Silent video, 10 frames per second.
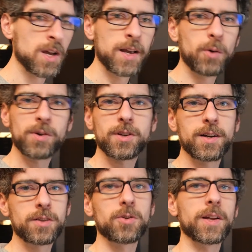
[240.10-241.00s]
It wasn't
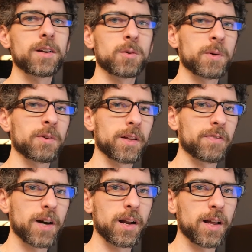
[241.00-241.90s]
until later that we really
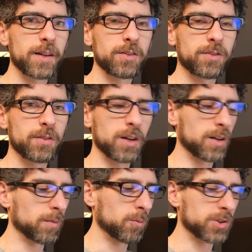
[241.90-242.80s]

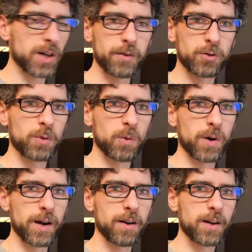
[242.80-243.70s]
finalized which items went
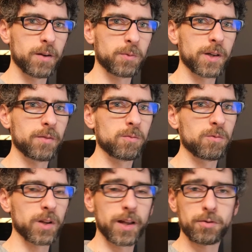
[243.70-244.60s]
where, and we
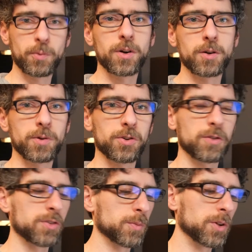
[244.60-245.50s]
realized we wanted to
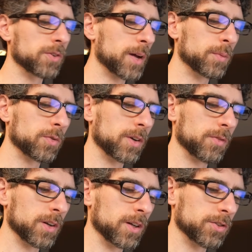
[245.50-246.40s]
reserve some of those items for a
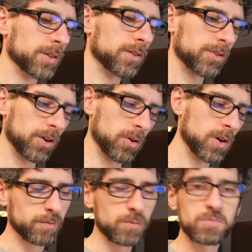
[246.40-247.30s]
different dungeon, so
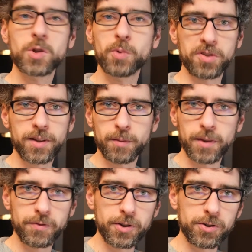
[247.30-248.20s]
you will see them in
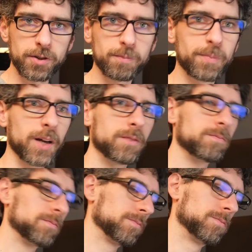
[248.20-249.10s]
the future, but
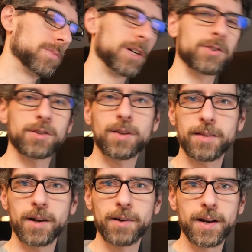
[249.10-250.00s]
they're just not
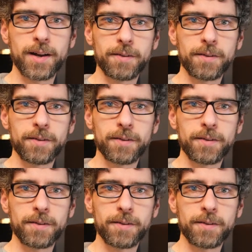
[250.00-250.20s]
there right now.